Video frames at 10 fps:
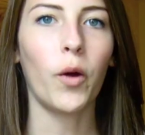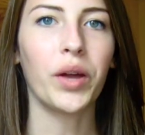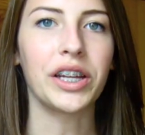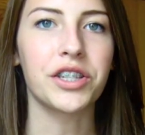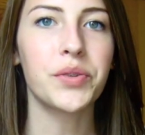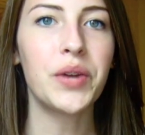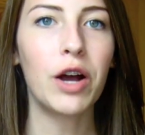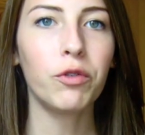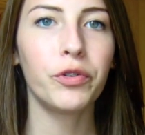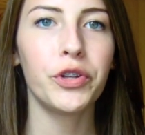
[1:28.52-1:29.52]
Okay, so
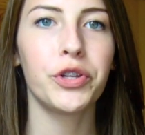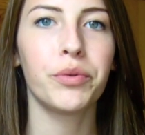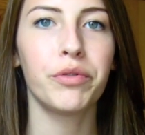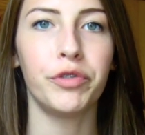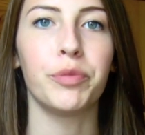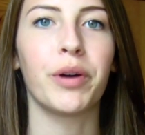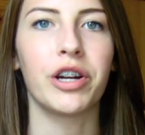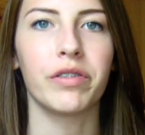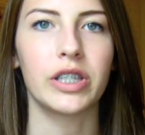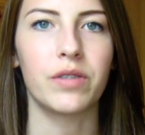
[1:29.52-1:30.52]
now for the review
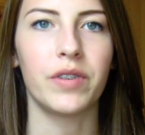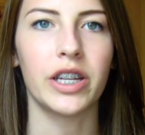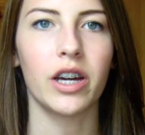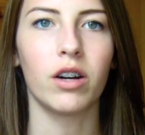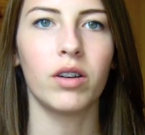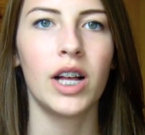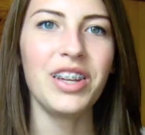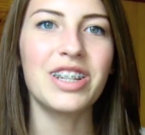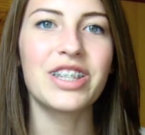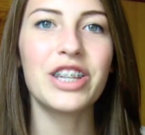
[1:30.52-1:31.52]
part of this video.
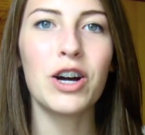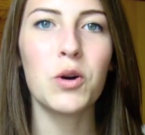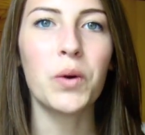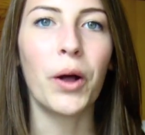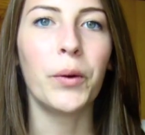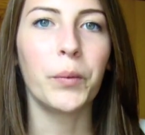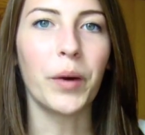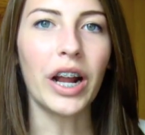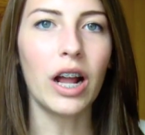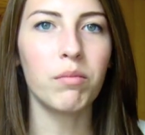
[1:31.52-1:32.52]
So
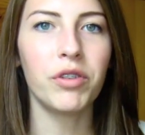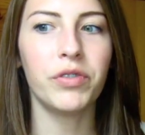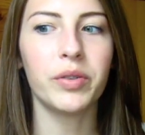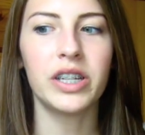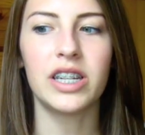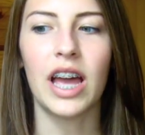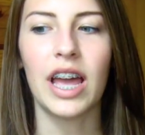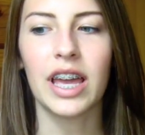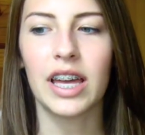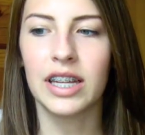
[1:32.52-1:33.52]
what I'm reviewing
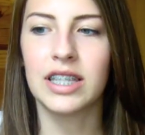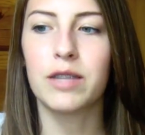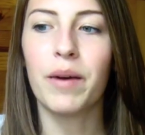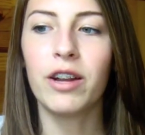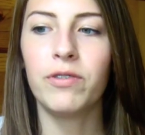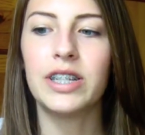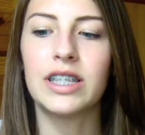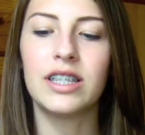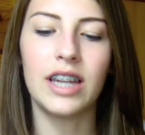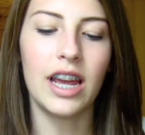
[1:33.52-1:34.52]
today is the Benefit's
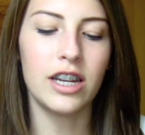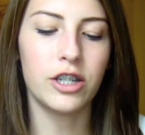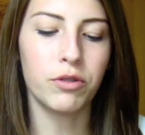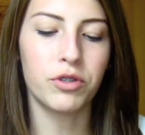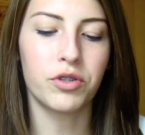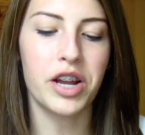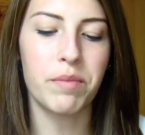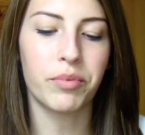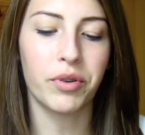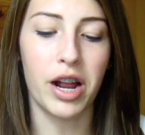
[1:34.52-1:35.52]
Stay Don't Stray
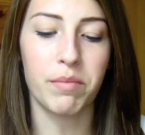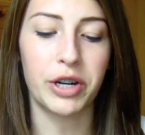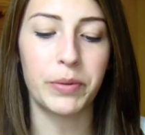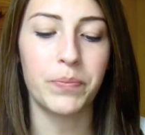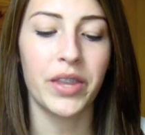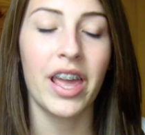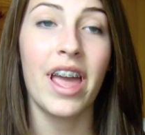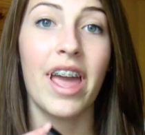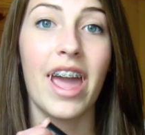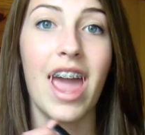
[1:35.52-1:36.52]
Primer.
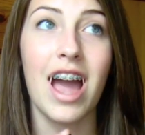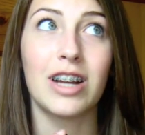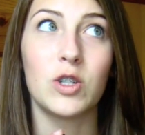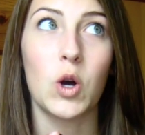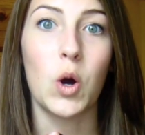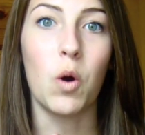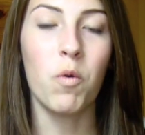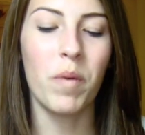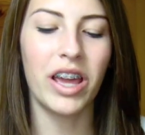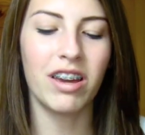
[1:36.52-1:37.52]
And
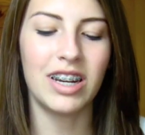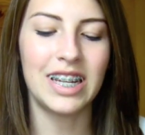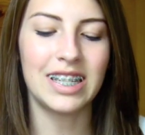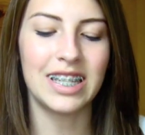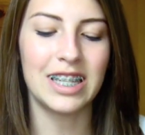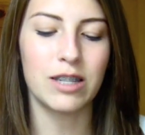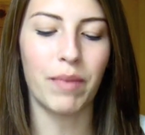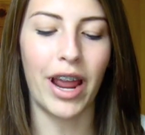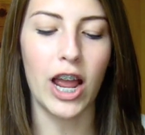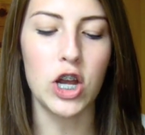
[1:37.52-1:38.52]
oh my goodness, this is
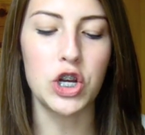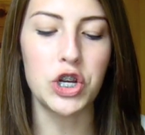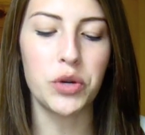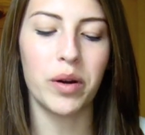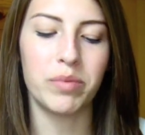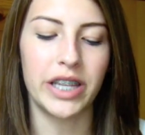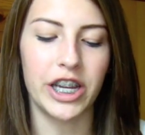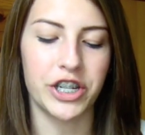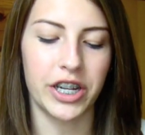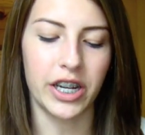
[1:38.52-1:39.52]
my new
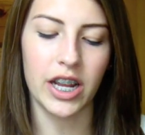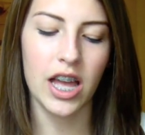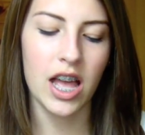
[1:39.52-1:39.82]
obsession.